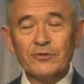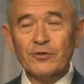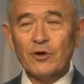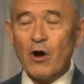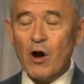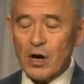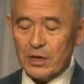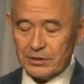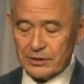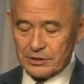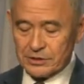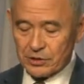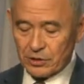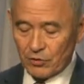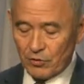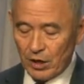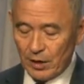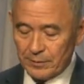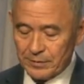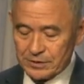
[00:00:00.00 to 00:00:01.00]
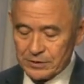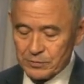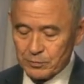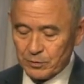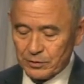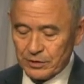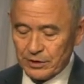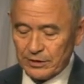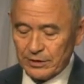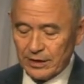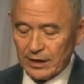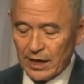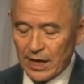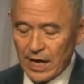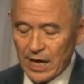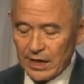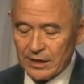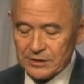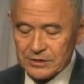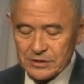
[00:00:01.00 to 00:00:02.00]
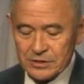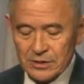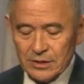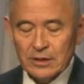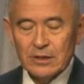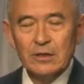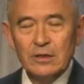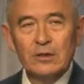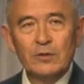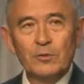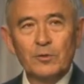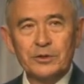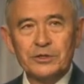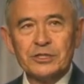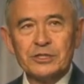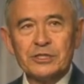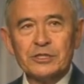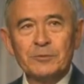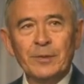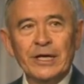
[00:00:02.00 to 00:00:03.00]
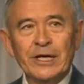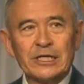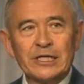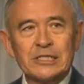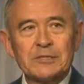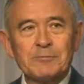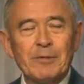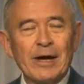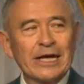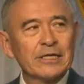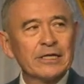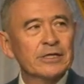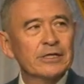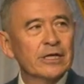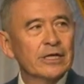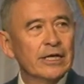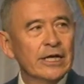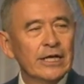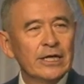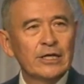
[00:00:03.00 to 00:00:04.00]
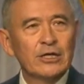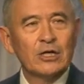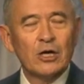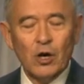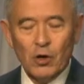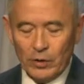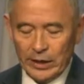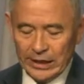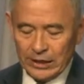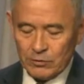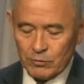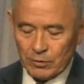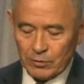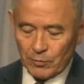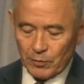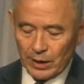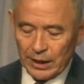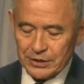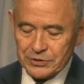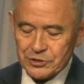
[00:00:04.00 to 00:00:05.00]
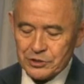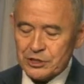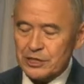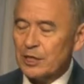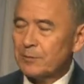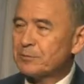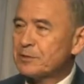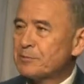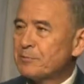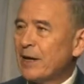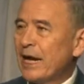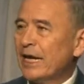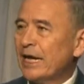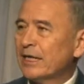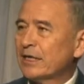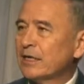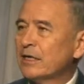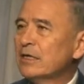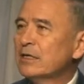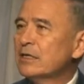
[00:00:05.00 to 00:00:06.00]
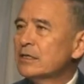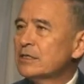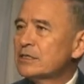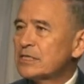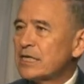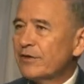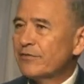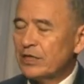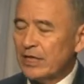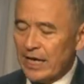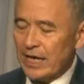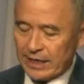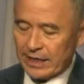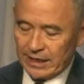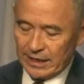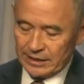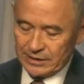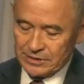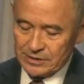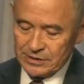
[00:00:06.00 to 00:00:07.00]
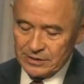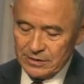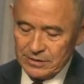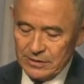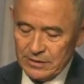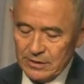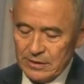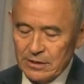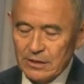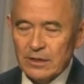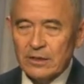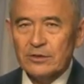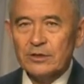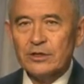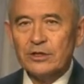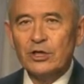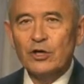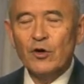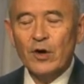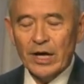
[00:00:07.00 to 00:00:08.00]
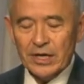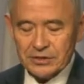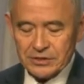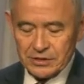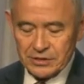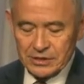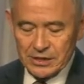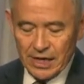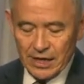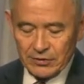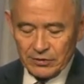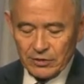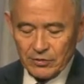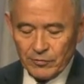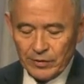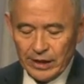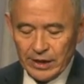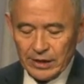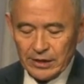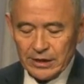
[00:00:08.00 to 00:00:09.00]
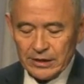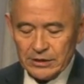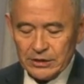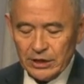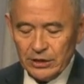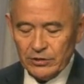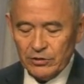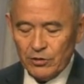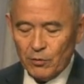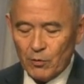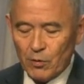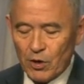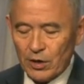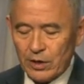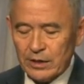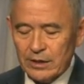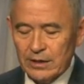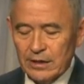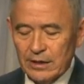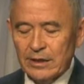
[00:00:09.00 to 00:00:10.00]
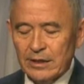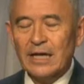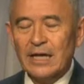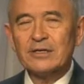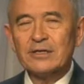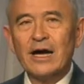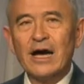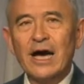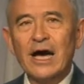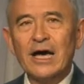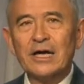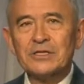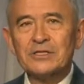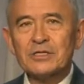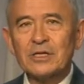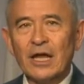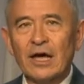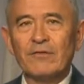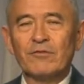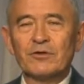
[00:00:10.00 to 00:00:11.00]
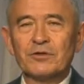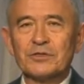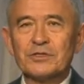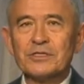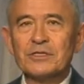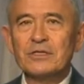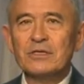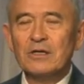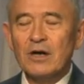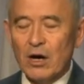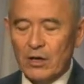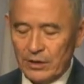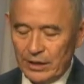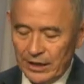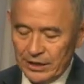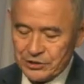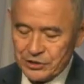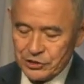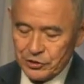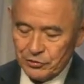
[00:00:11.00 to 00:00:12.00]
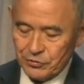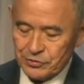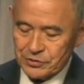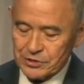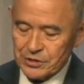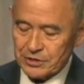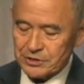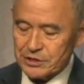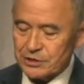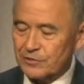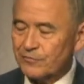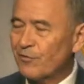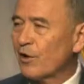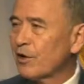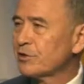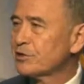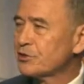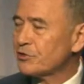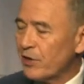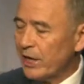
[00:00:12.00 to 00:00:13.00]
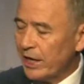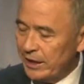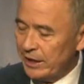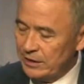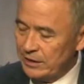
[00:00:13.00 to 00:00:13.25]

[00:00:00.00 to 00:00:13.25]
are disagreements within the alliance, which is to be expected in any co equal relationship spanning seven decades. The U.S. and South Korea continue to work at the highest levels on issues such as fair trade,